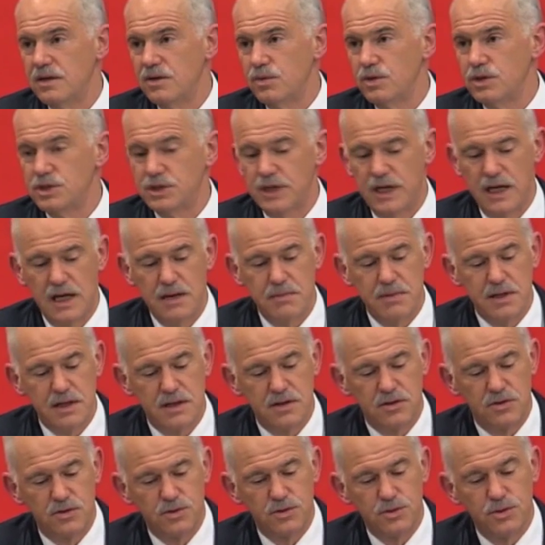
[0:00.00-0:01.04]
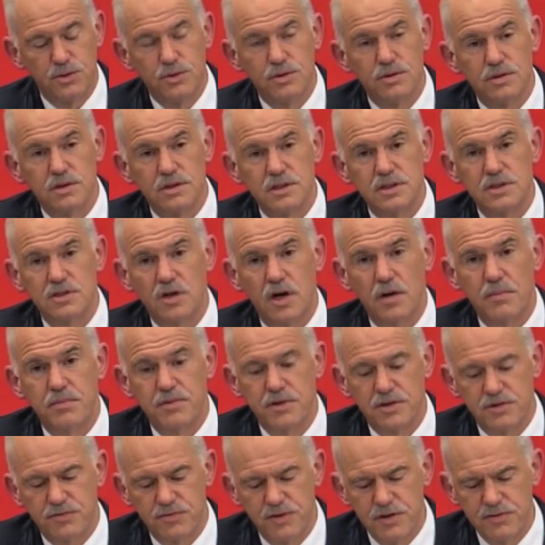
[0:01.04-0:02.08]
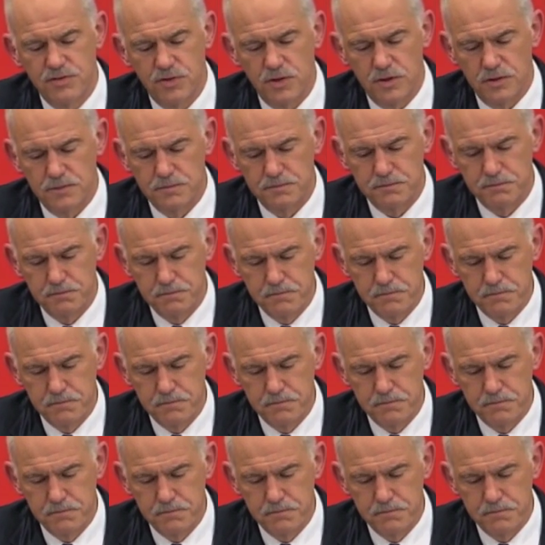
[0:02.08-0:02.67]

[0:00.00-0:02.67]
which came in to stop this free fall.